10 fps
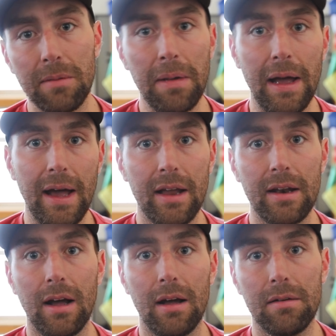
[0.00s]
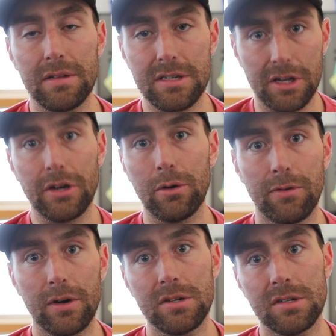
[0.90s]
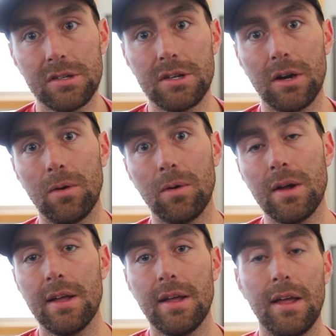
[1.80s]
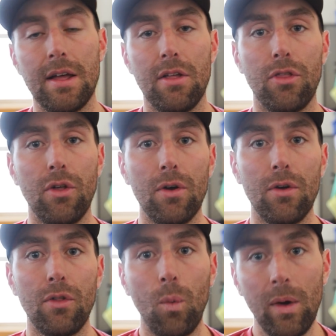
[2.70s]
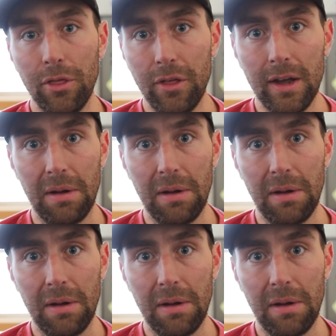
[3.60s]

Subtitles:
and bad of the Skidoo first. So the one thing